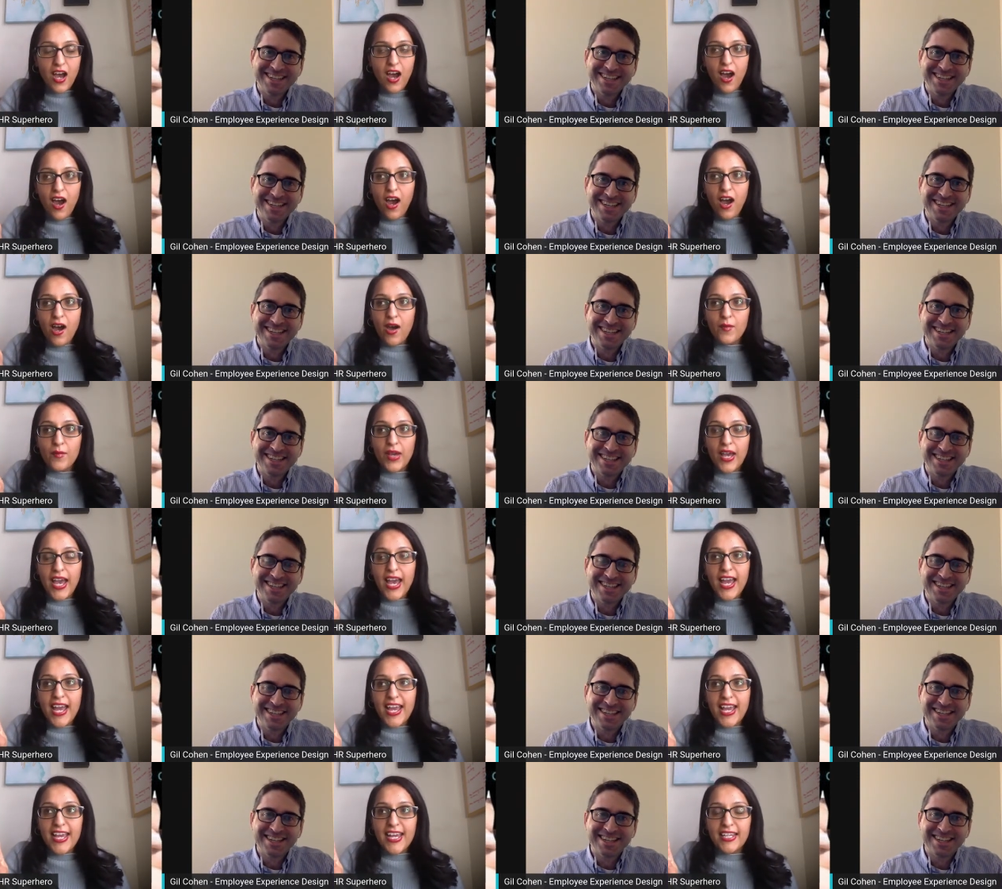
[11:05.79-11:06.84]
Speaker 1: Um,
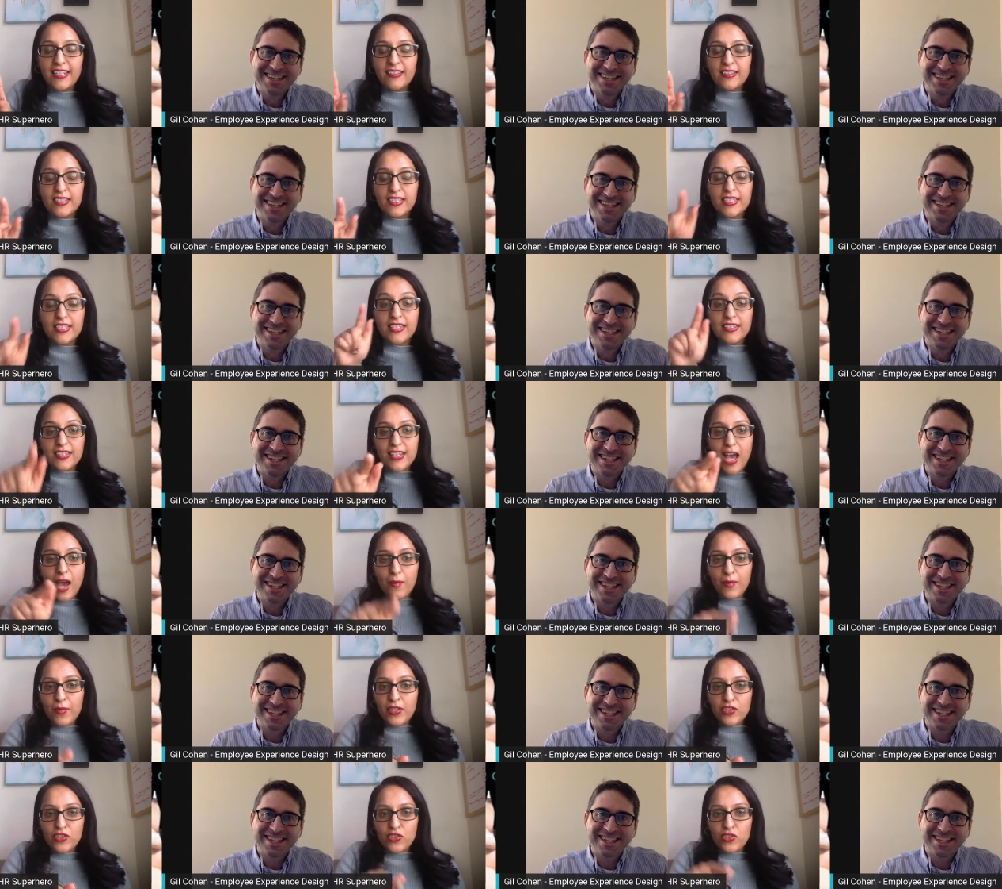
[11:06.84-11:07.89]
and this
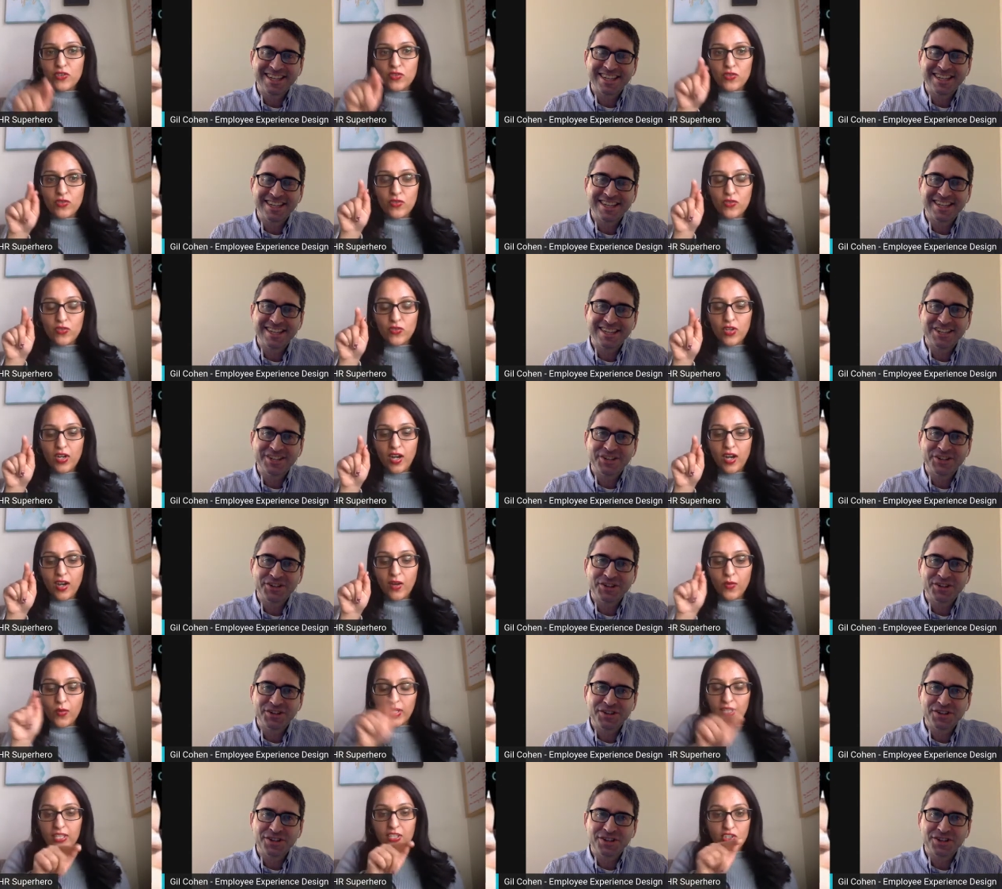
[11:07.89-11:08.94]
happened to uh,
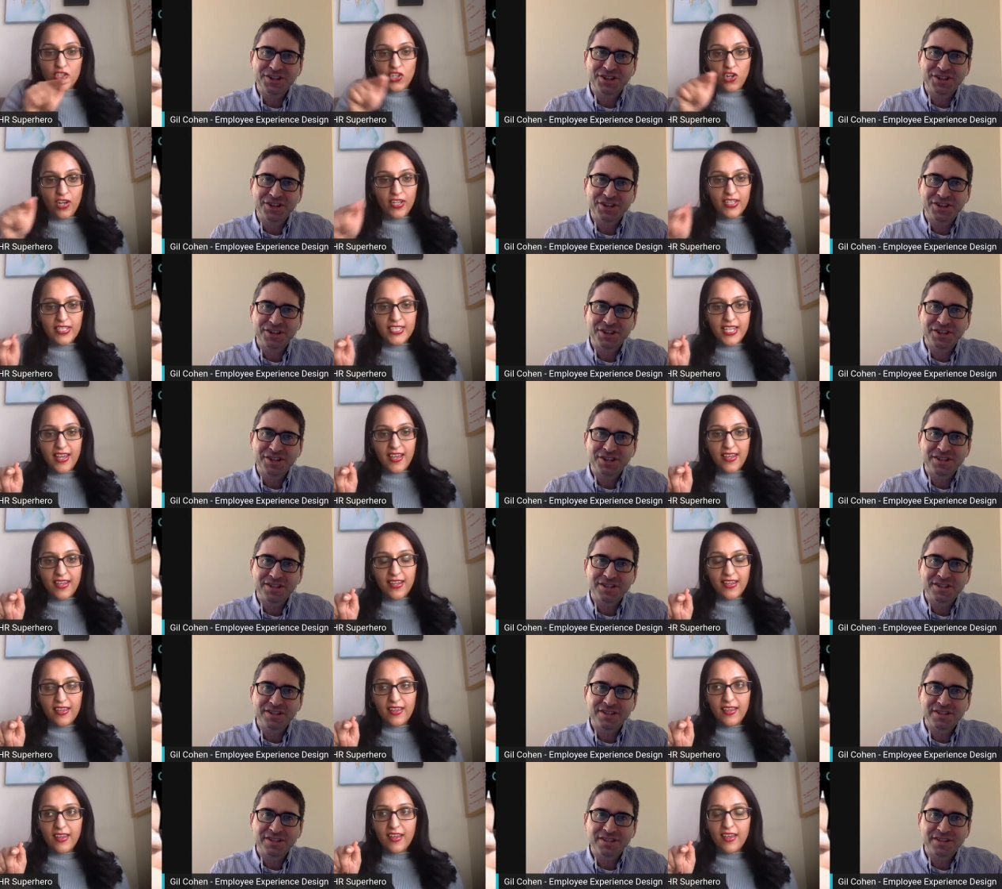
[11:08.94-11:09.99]
one of the Shark
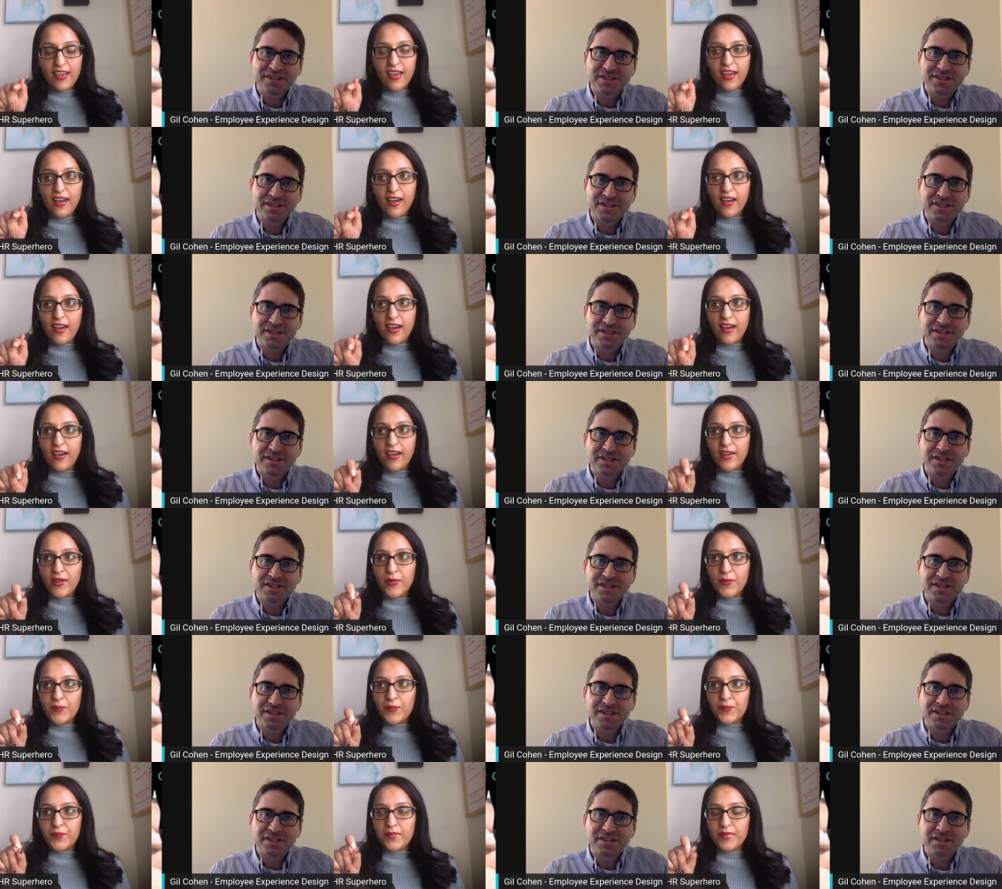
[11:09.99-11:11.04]
Tank
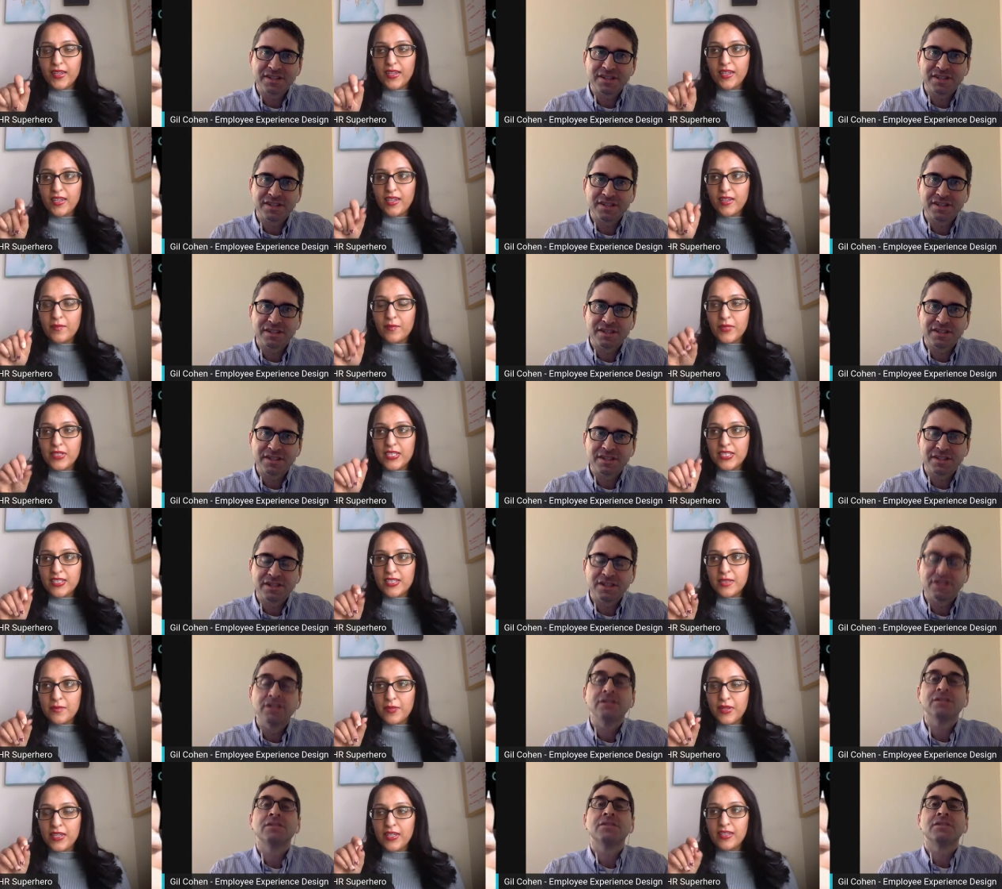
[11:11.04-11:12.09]
um,
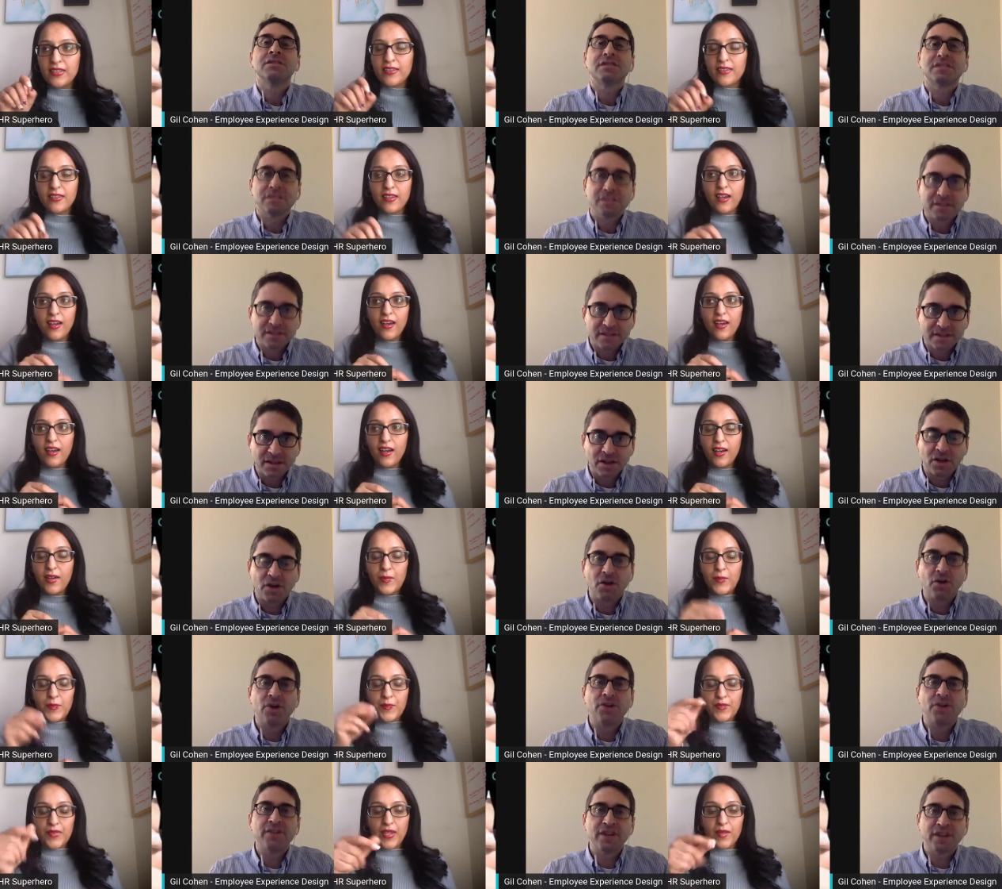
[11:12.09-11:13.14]
participant,
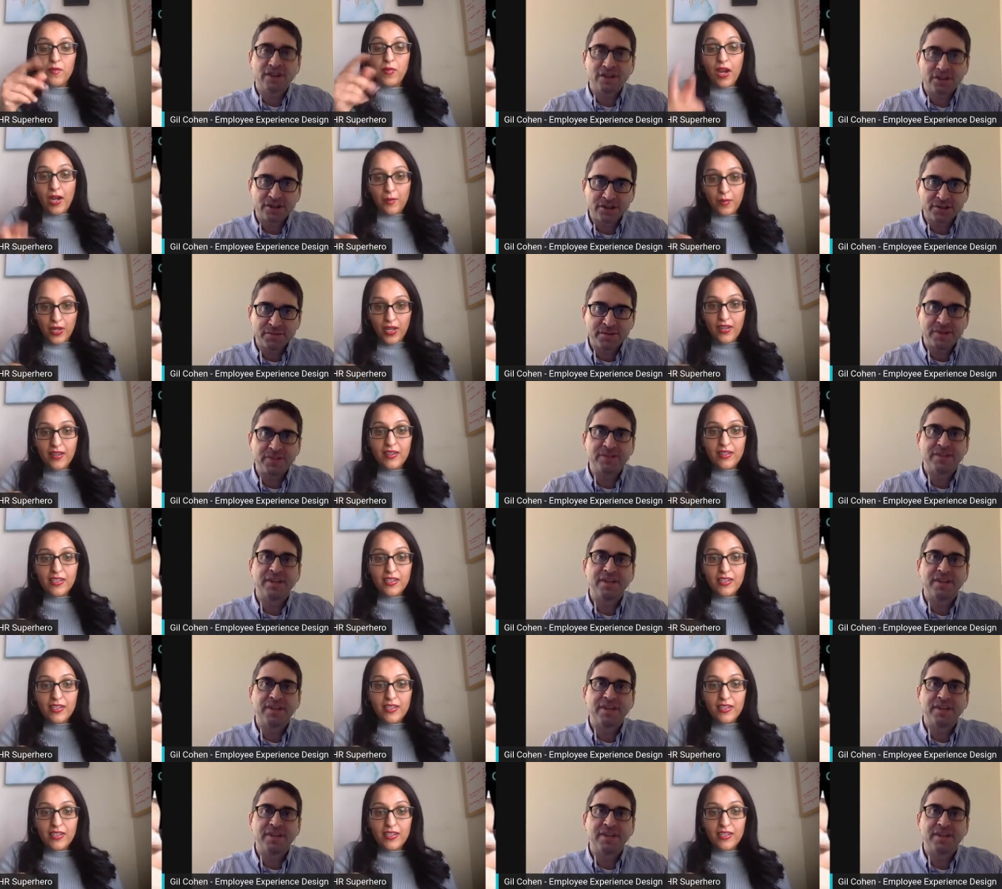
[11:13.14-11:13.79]
um, oh, Barbara.